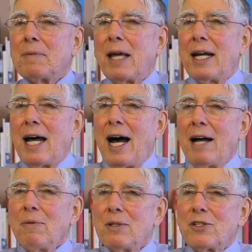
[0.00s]
And
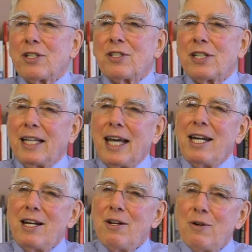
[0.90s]
I was just a
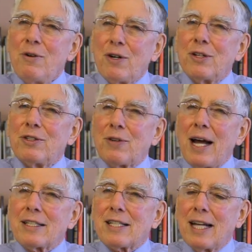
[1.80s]
kid who could
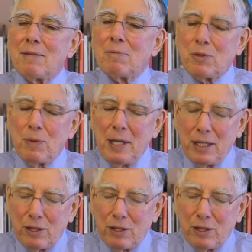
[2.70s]
translate between